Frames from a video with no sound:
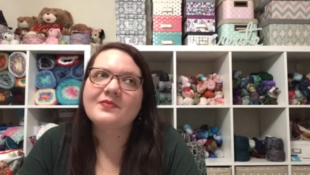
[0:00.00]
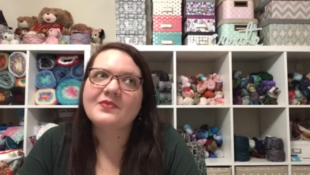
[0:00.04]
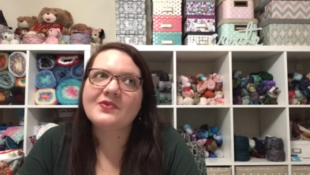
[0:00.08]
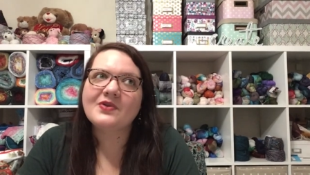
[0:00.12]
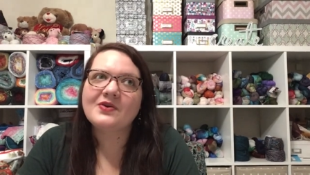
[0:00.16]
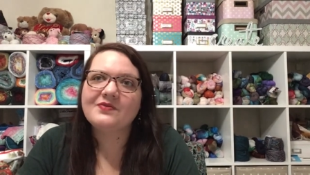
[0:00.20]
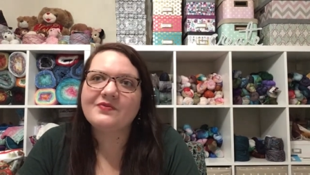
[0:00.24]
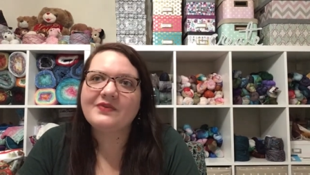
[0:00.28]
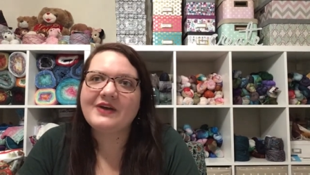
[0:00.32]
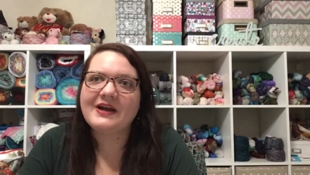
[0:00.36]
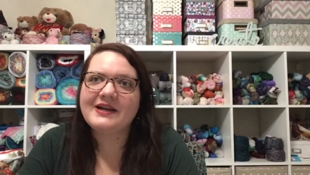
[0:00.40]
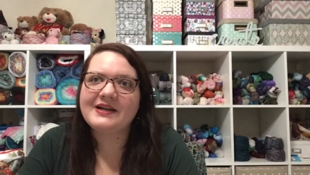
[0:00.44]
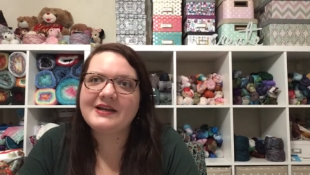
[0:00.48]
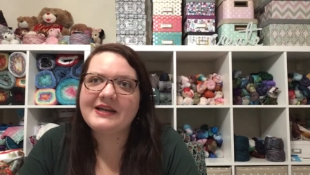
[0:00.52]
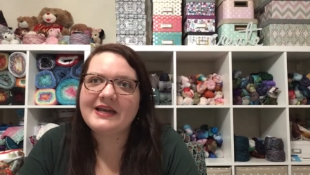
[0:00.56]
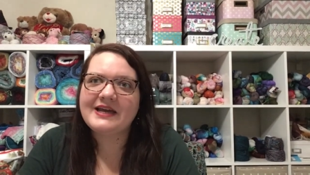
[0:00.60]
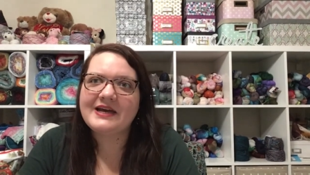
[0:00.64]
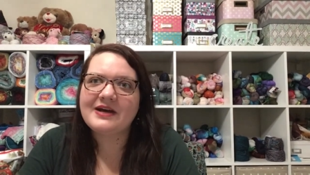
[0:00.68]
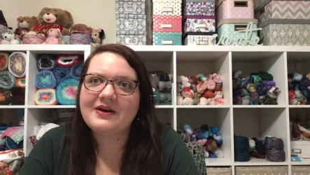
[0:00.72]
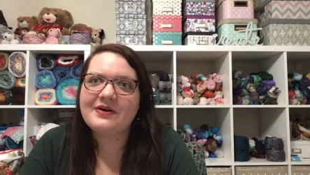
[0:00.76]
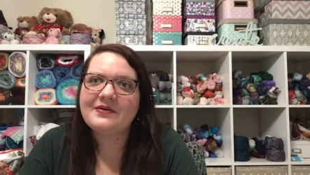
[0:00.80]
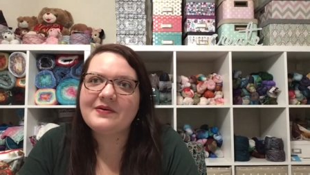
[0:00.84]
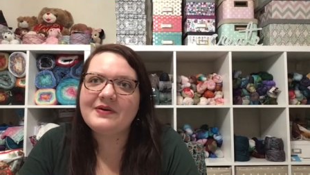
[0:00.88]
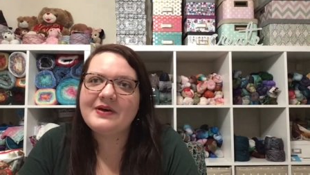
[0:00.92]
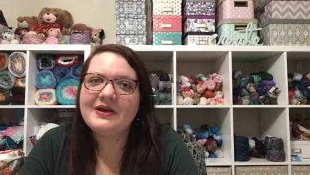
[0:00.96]
right
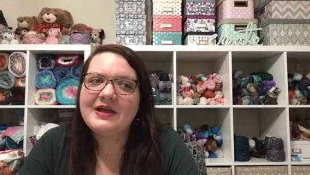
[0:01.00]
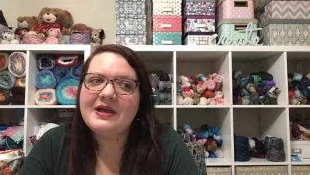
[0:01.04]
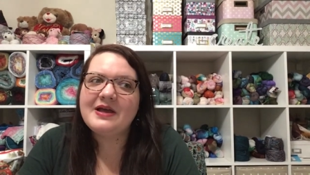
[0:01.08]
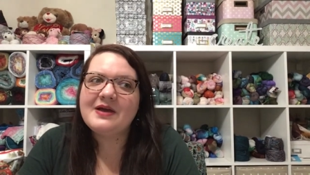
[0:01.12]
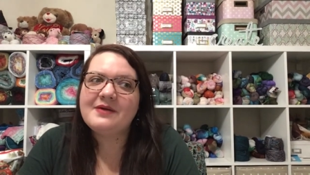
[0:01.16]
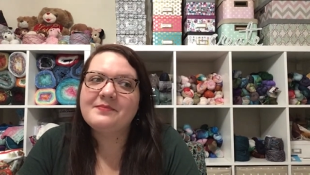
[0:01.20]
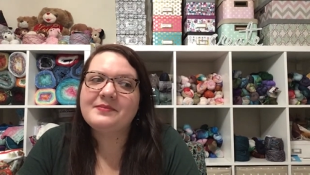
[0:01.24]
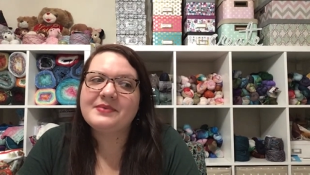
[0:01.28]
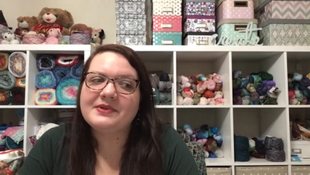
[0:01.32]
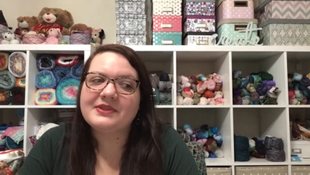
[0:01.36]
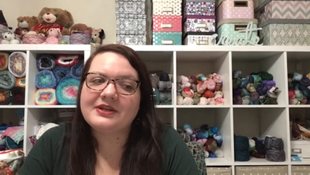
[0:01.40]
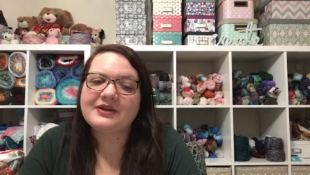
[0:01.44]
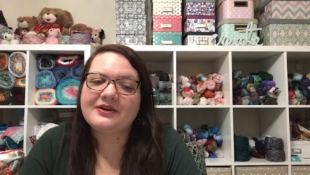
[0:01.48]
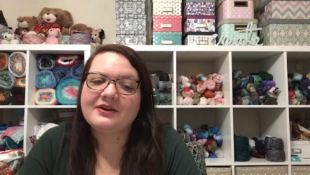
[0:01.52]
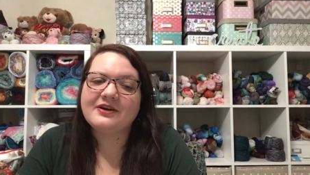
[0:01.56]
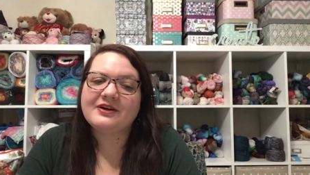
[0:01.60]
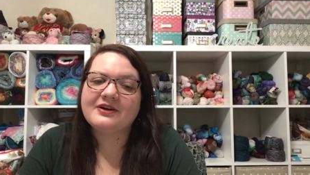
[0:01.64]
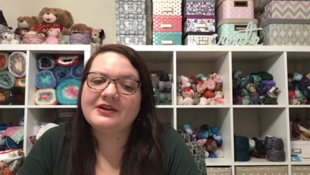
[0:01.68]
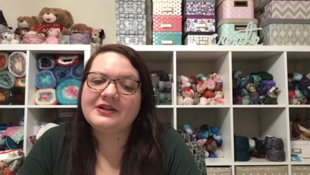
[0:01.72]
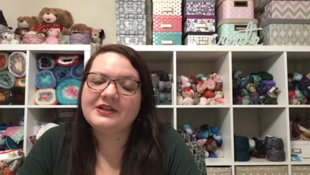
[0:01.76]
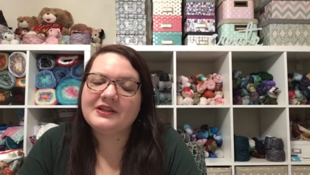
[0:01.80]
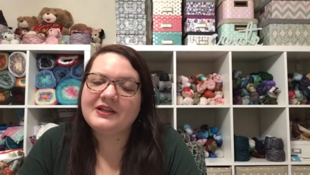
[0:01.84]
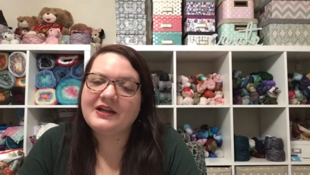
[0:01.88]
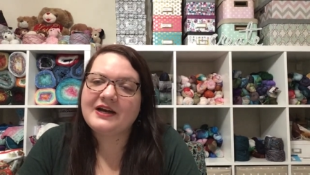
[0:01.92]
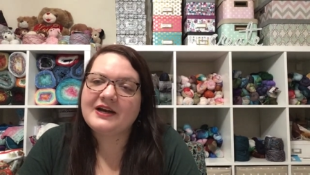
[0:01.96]
now, but there are
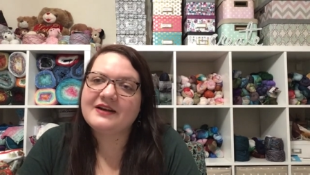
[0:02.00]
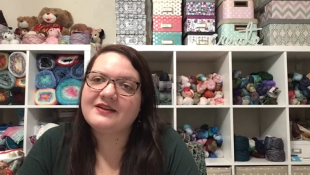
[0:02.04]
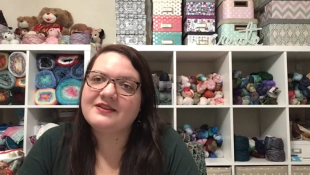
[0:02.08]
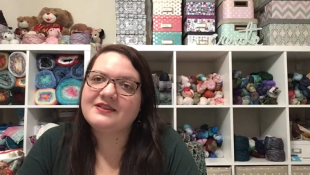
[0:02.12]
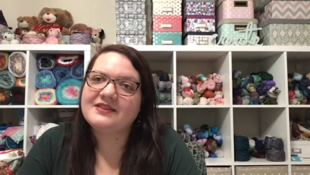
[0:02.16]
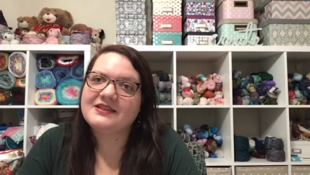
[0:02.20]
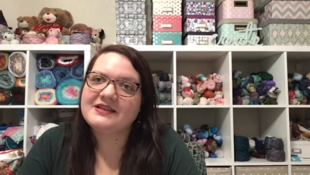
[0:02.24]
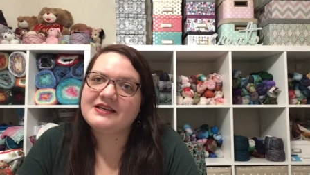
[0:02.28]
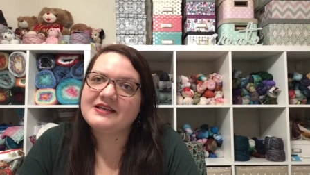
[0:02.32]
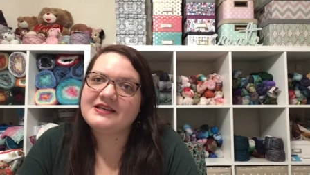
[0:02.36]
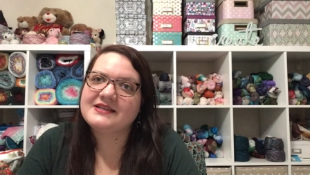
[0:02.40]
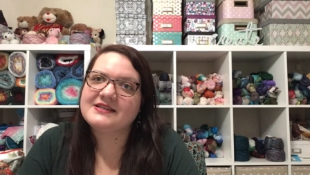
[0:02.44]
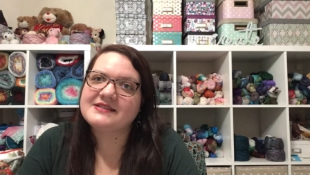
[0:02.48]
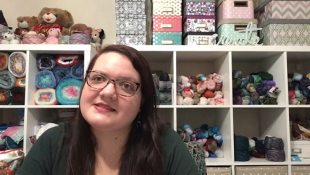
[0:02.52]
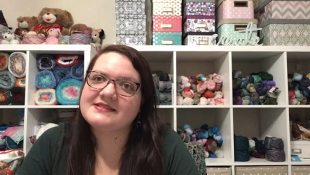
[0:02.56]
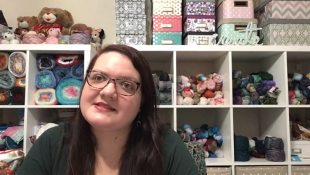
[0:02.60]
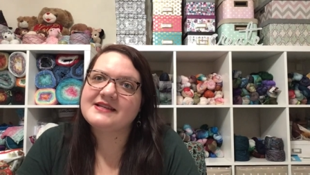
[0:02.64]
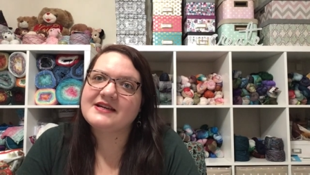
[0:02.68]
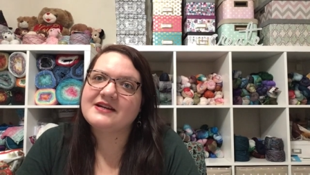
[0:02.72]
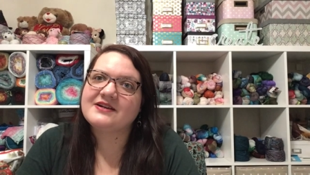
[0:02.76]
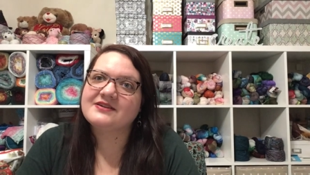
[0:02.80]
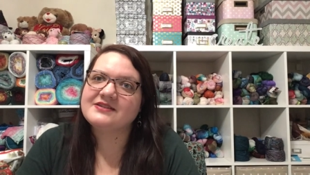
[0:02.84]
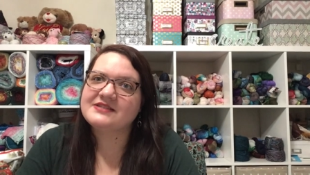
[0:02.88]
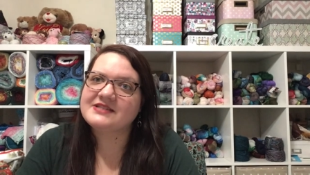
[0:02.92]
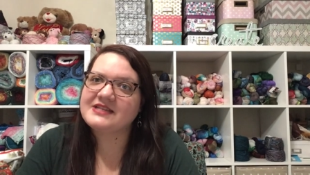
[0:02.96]
a lot of things
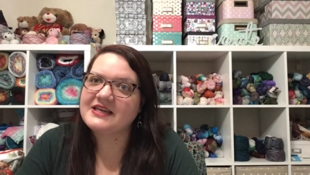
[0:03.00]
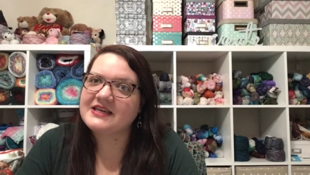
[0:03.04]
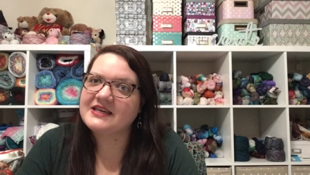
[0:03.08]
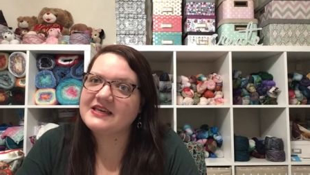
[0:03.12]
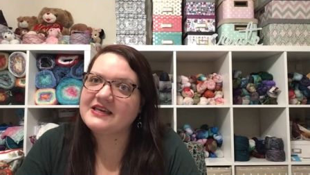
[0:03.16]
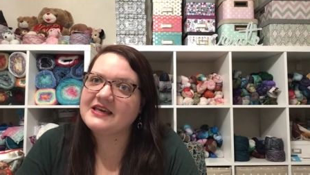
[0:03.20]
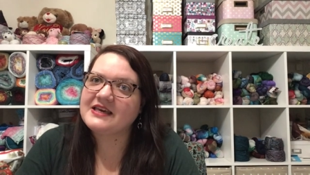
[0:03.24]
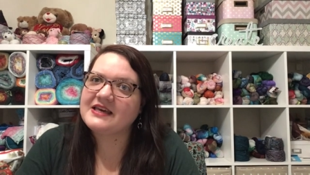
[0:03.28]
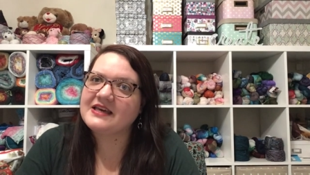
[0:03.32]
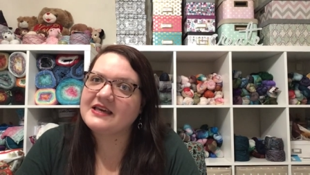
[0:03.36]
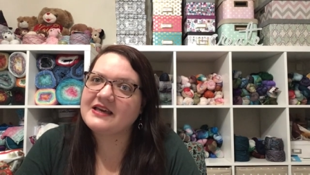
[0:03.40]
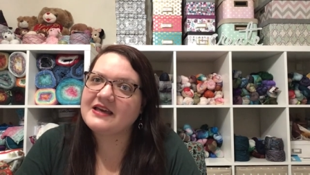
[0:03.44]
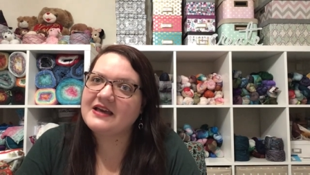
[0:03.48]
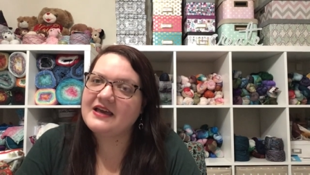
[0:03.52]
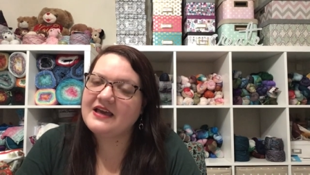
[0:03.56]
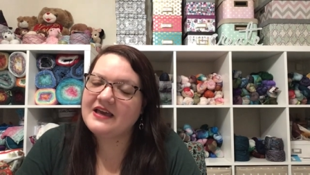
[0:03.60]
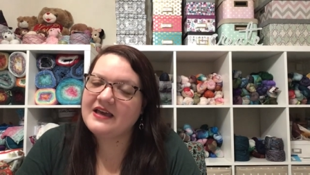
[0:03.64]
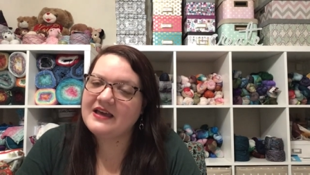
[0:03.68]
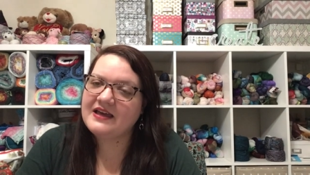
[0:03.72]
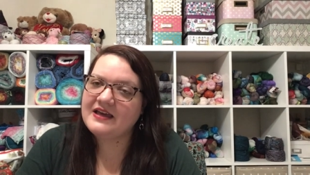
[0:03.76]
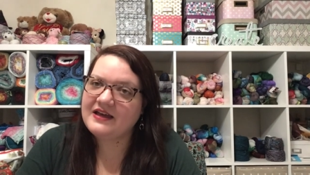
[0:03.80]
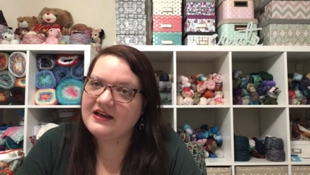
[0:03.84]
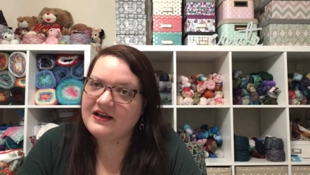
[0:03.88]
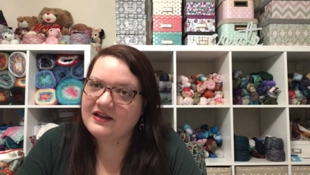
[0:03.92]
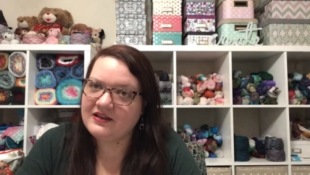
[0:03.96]
that are taking
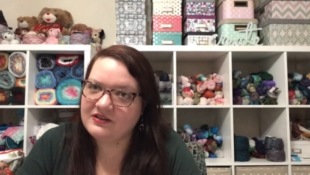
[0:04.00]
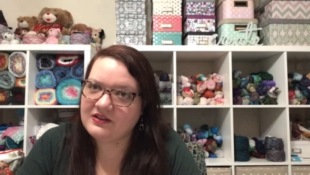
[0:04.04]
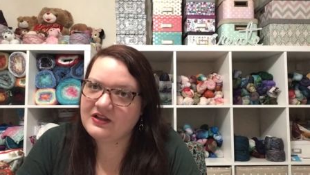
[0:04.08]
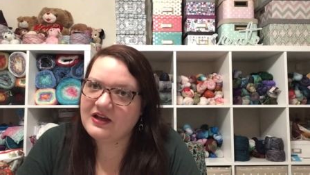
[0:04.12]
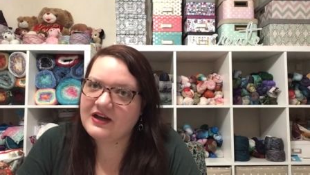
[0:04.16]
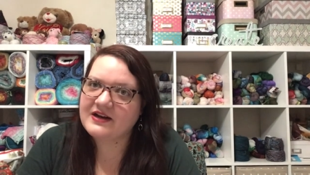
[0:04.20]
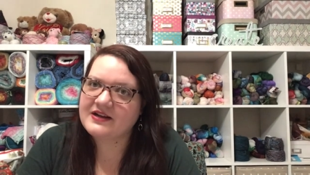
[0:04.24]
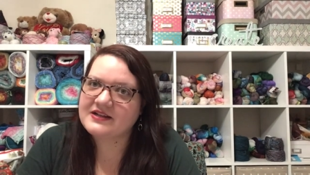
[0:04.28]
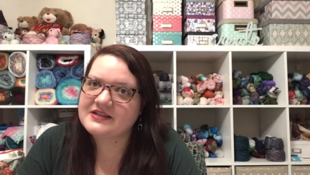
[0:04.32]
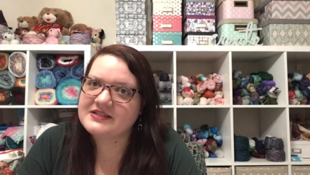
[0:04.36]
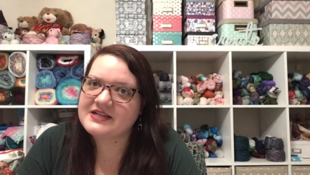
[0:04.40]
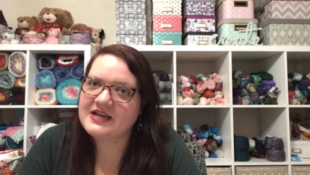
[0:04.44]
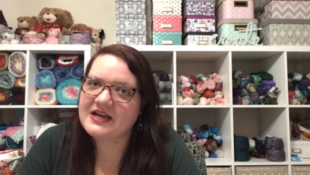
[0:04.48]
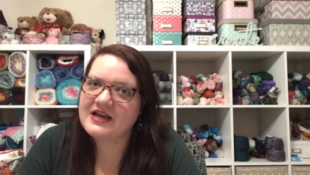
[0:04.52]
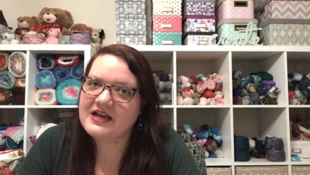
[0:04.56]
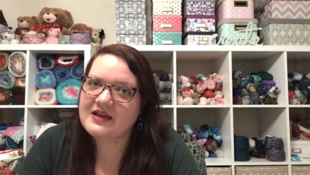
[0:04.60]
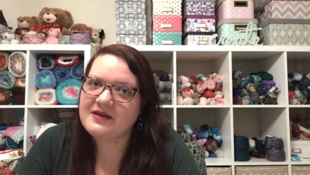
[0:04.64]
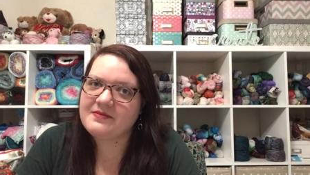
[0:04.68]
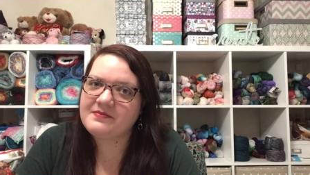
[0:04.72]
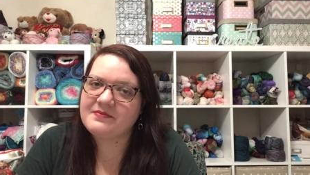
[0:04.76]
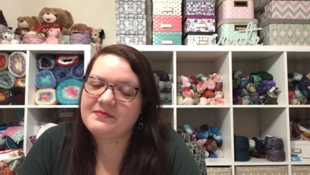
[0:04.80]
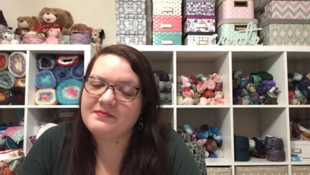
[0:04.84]
a lot of time.